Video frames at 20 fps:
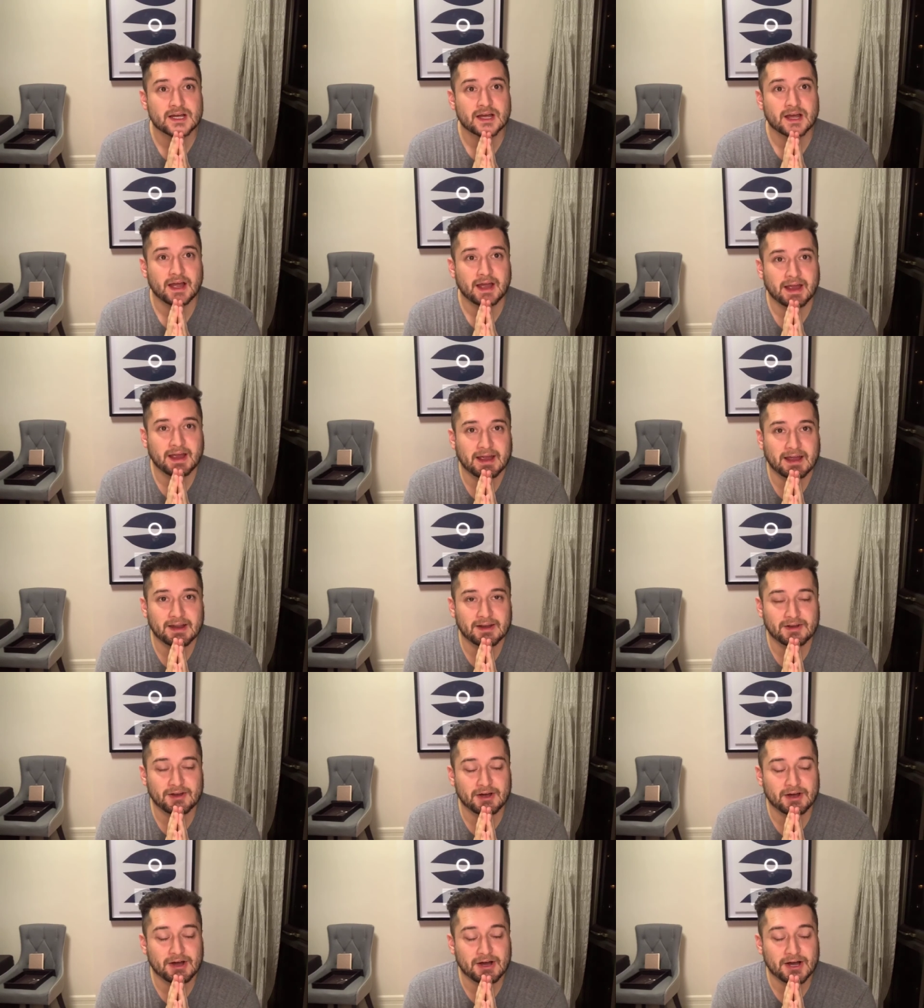And
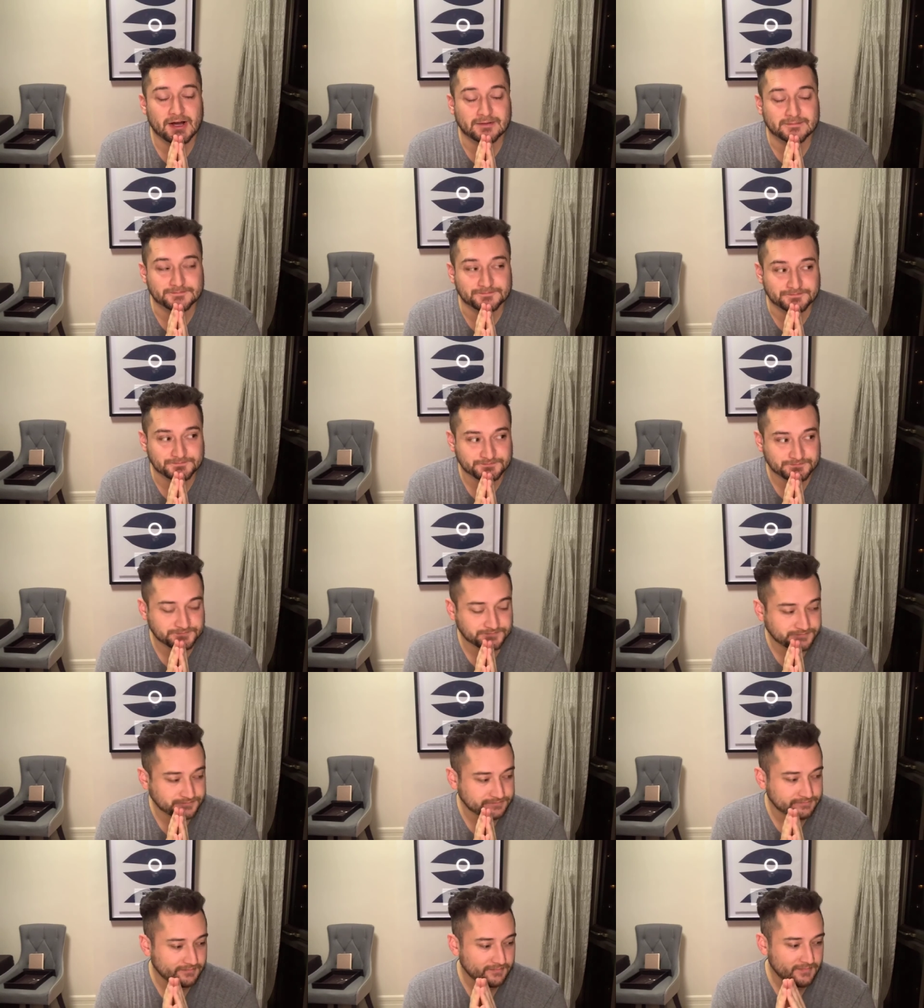um,
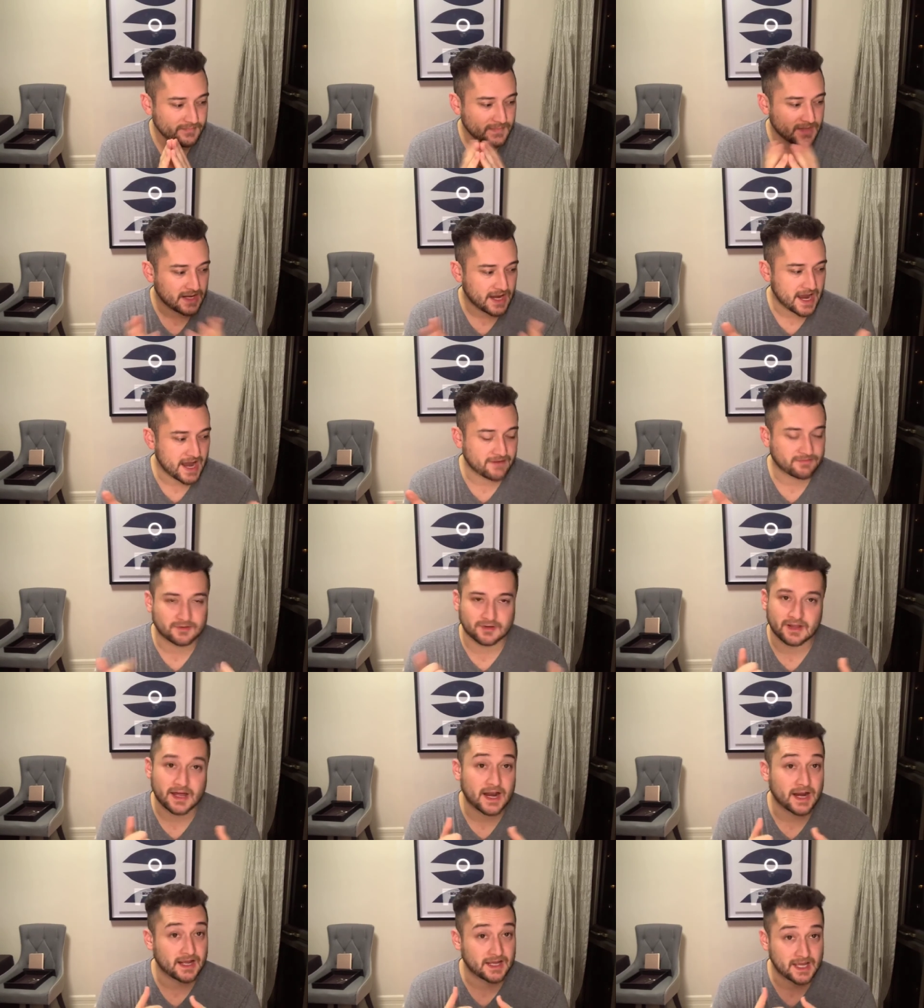after
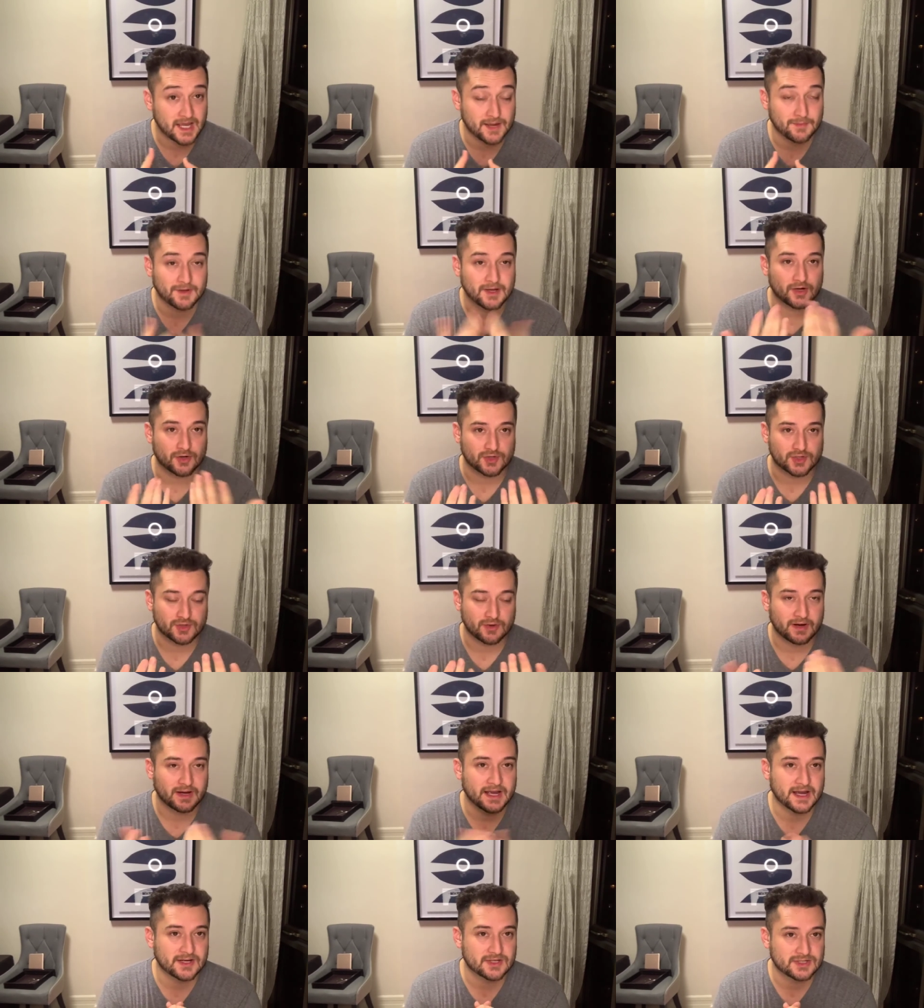that, I came here, so
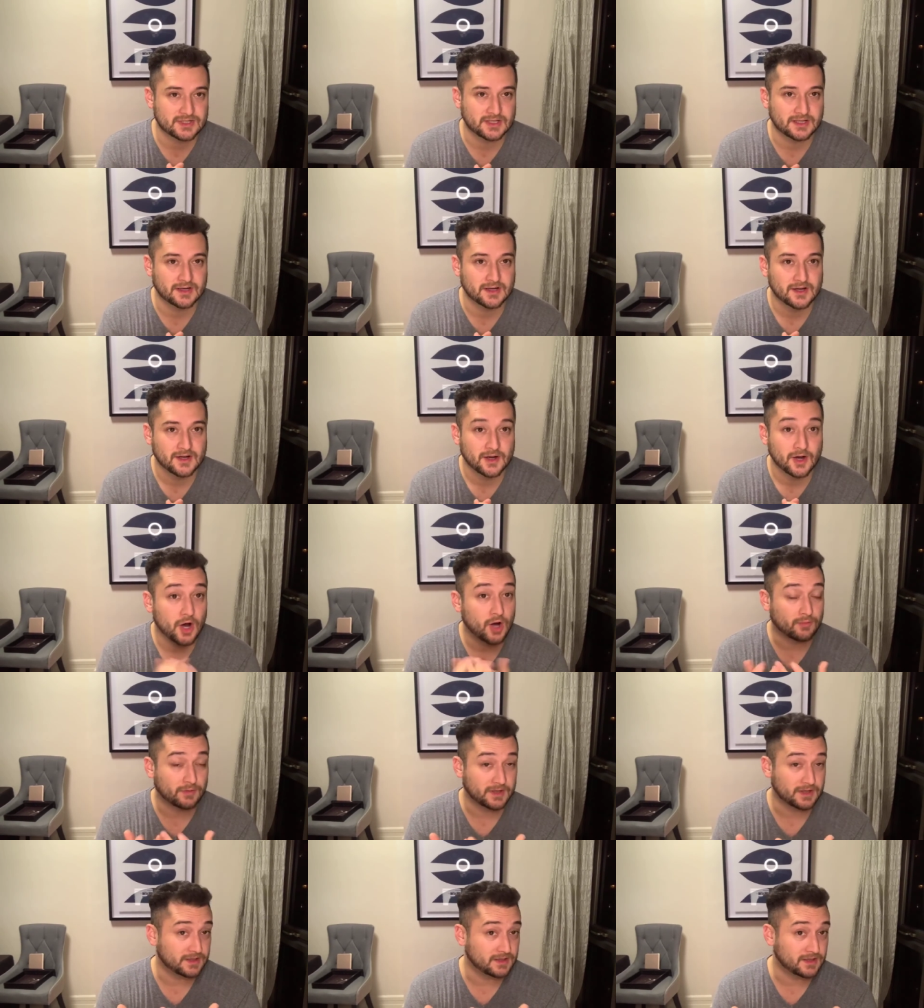I actually
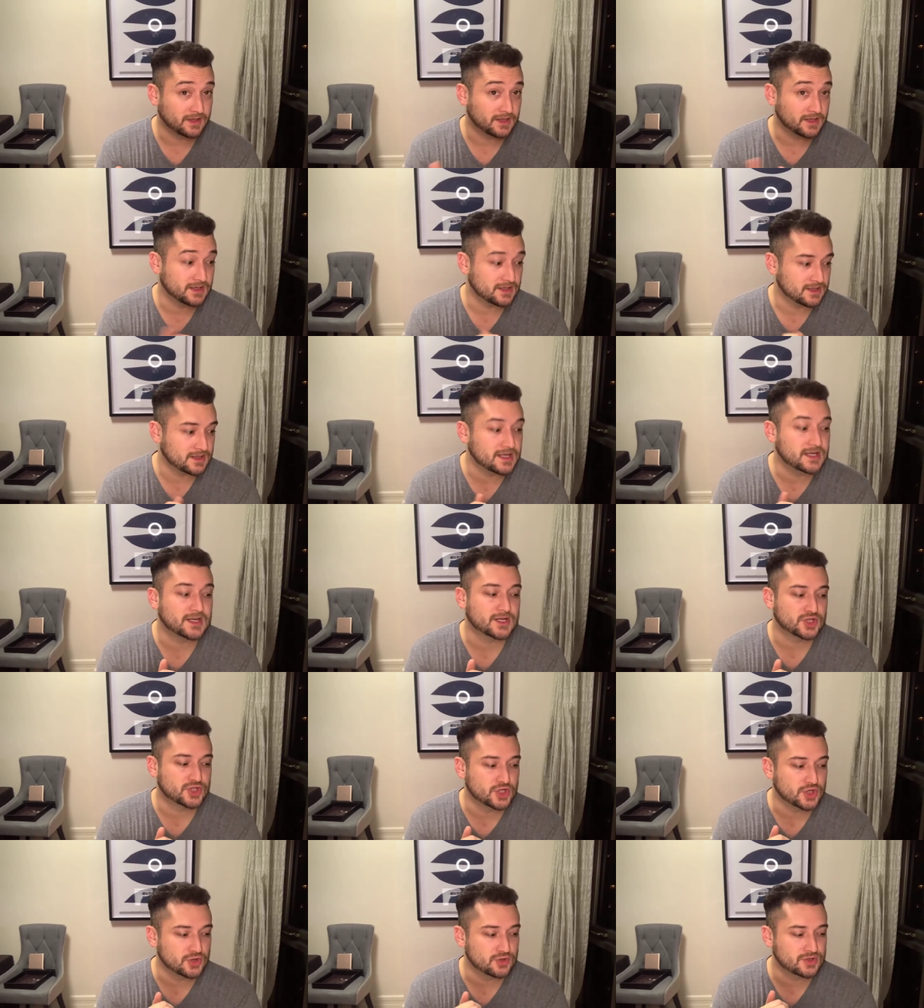already needed
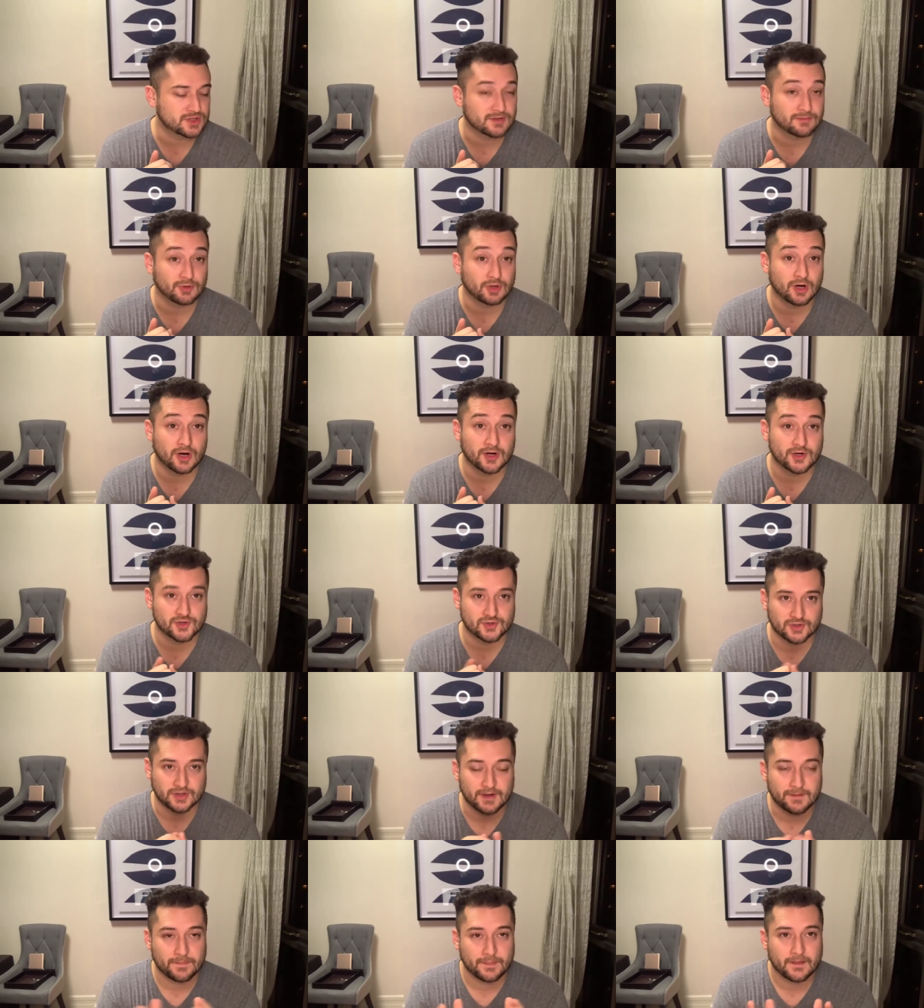to do some
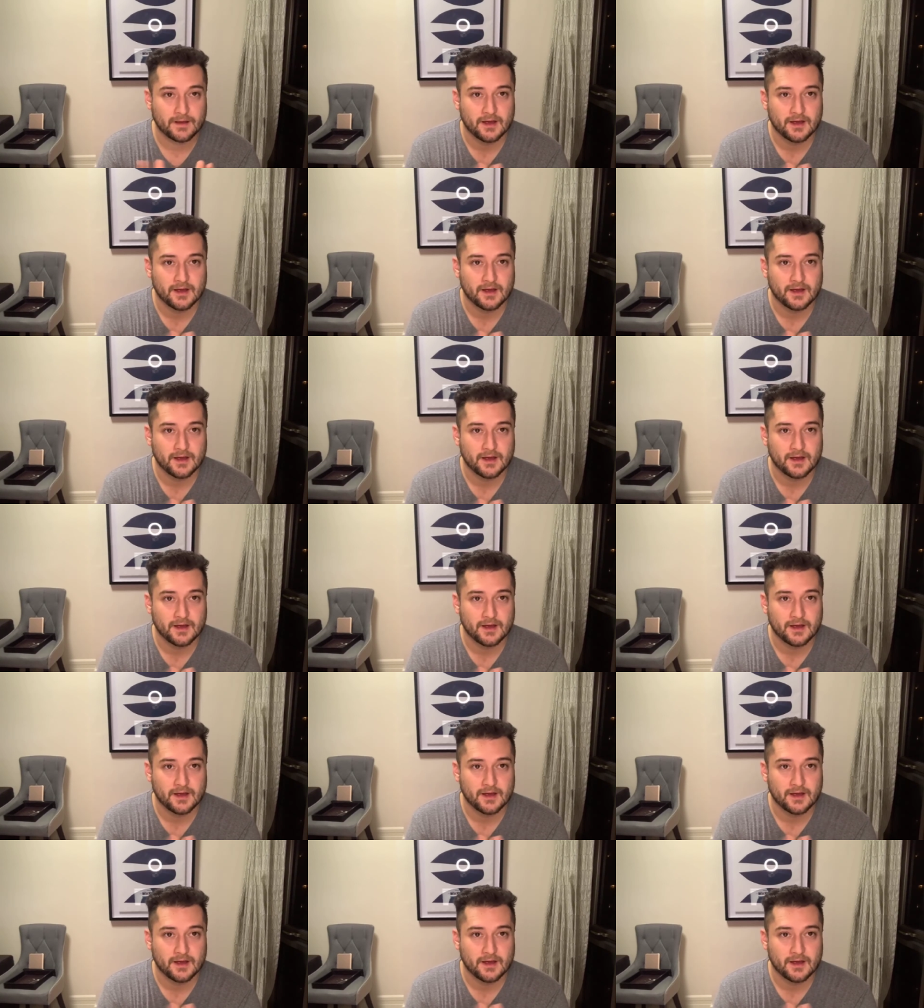laundry